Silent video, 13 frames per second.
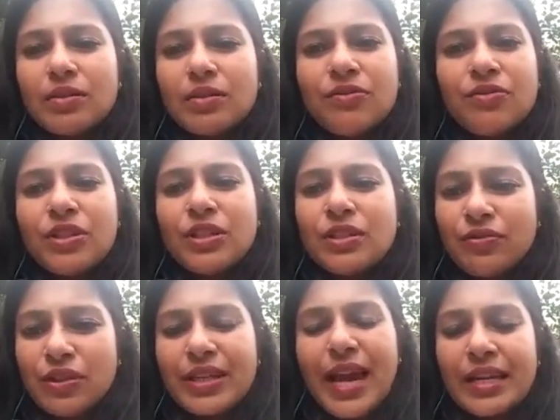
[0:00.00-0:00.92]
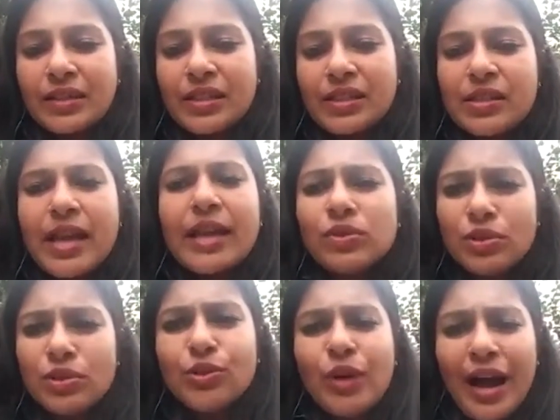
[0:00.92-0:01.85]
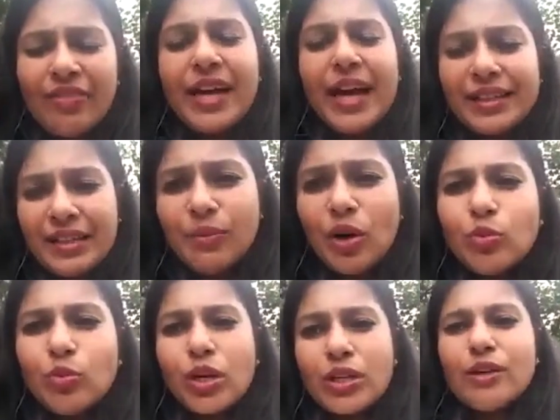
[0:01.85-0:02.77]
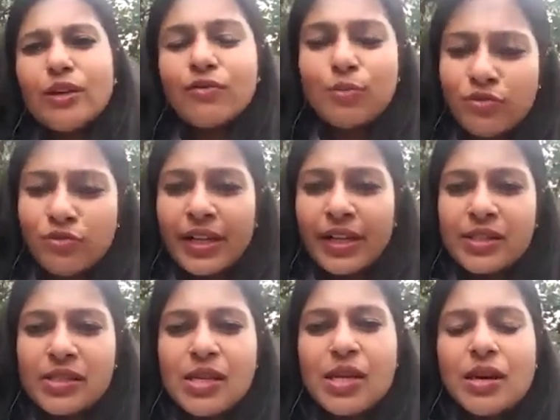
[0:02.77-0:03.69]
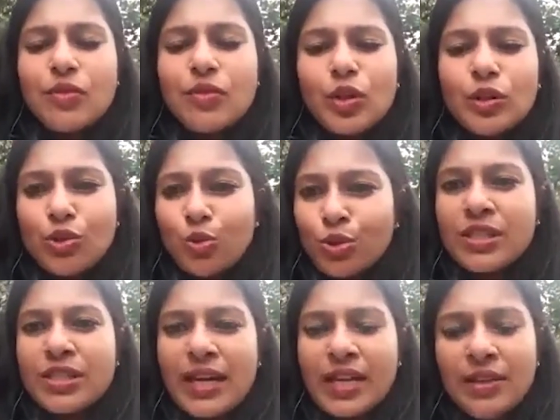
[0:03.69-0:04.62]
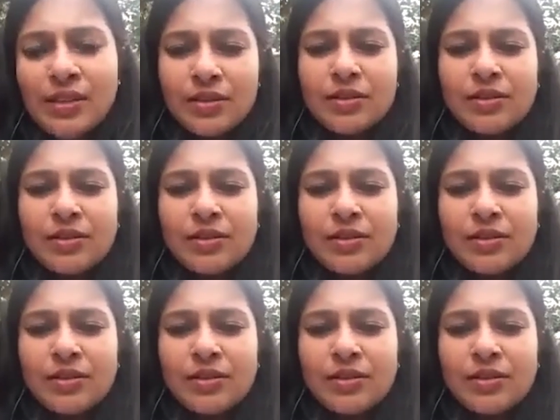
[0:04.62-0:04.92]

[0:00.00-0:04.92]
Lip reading: different categories? Like, do you have an idea about what kind of profiles were the students getting?